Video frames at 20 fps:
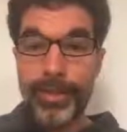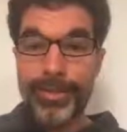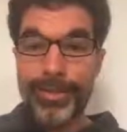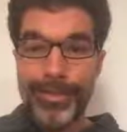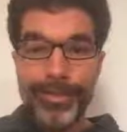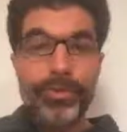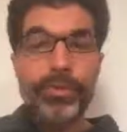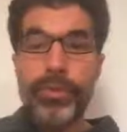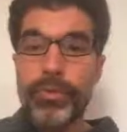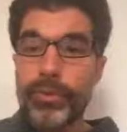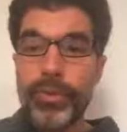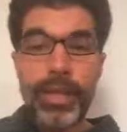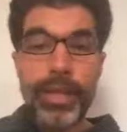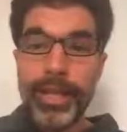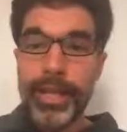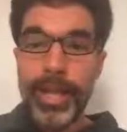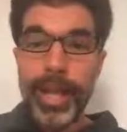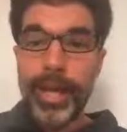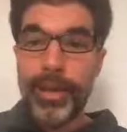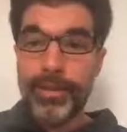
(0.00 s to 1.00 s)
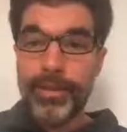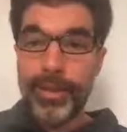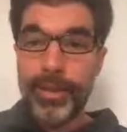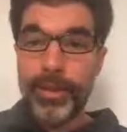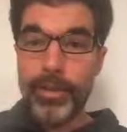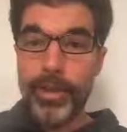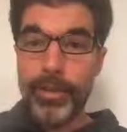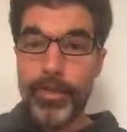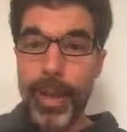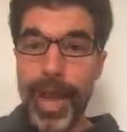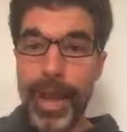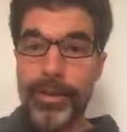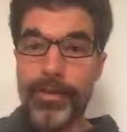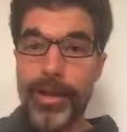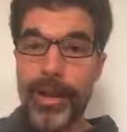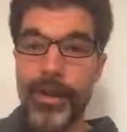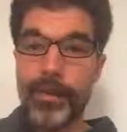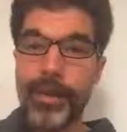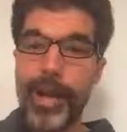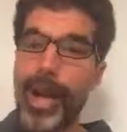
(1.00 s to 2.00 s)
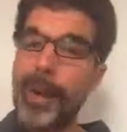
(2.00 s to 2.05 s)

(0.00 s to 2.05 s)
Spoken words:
really nice there in the background.